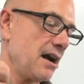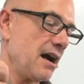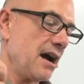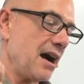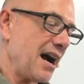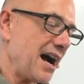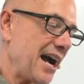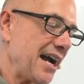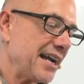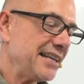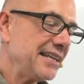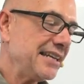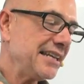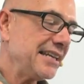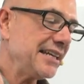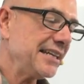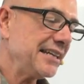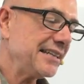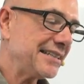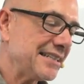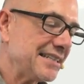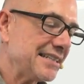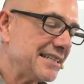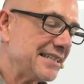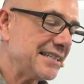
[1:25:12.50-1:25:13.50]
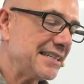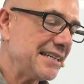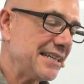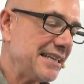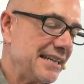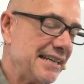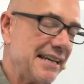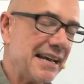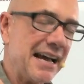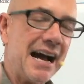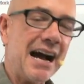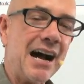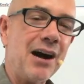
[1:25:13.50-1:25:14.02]
I need to
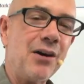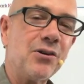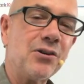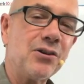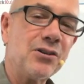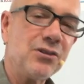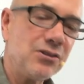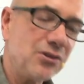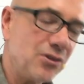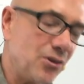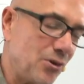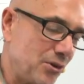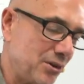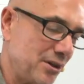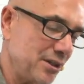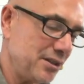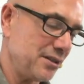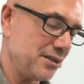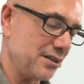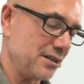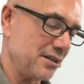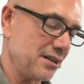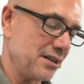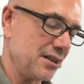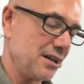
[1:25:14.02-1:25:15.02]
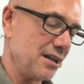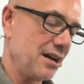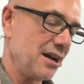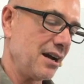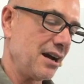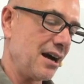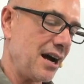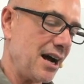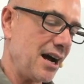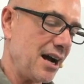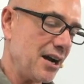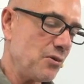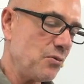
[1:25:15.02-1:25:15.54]
see our lawyer.
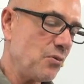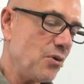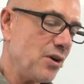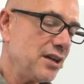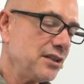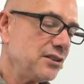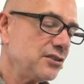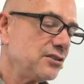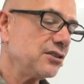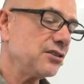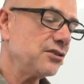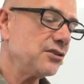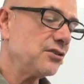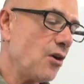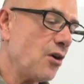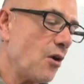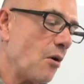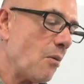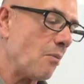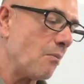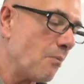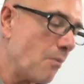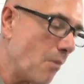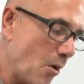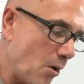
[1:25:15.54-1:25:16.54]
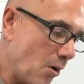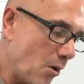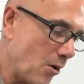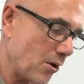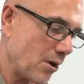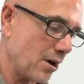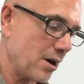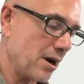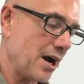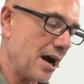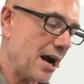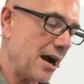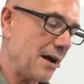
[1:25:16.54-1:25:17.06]
I want to know
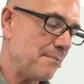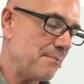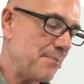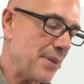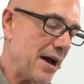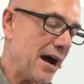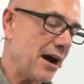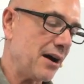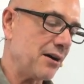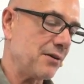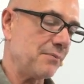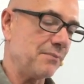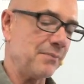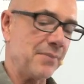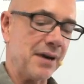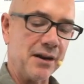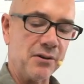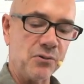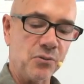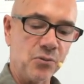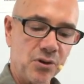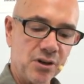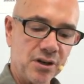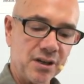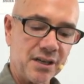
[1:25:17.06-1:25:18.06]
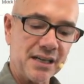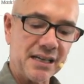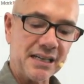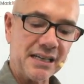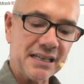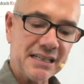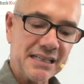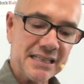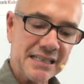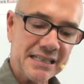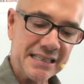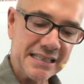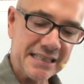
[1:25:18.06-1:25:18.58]
more about my work
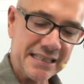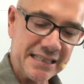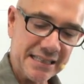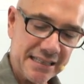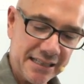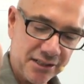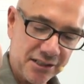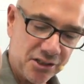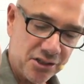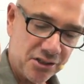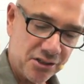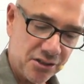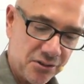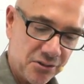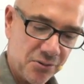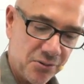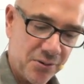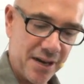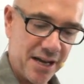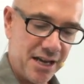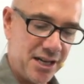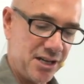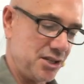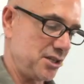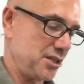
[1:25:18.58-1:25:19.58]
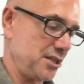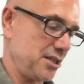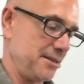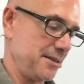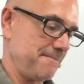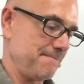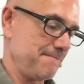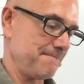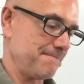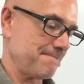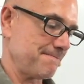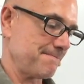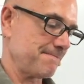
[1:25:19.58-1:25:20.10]
situation.
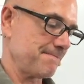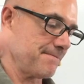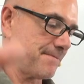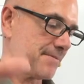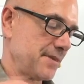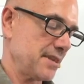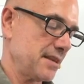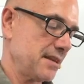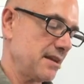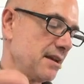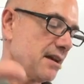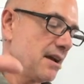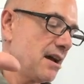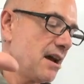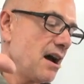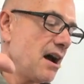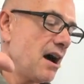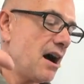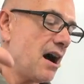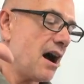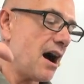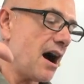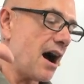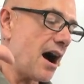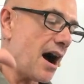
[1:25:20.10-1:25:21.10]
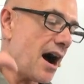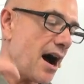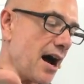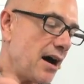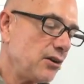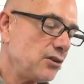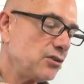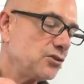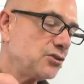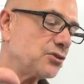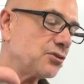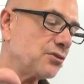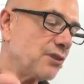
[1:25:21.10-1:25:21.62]

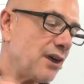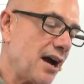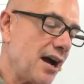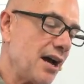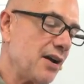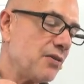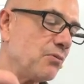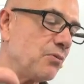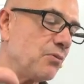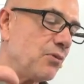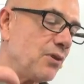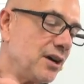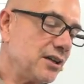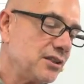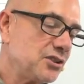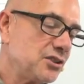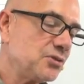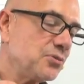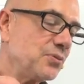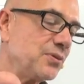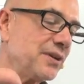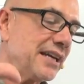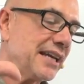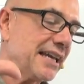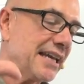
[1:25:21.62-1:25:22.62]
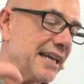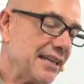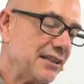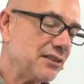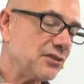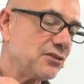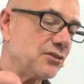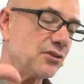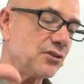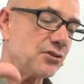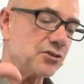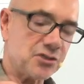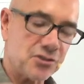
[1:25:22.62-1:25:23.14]
I'll try once we
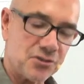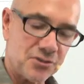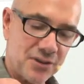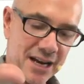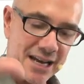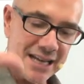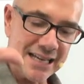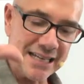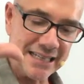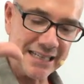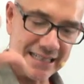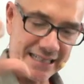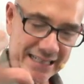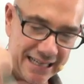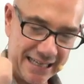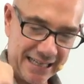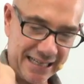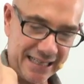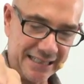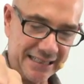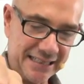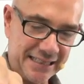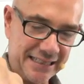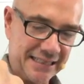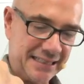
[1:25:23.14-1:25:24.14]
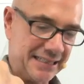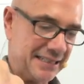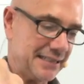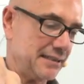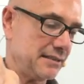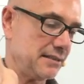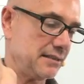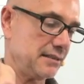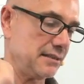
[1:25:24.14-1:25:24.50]
get those train tickets.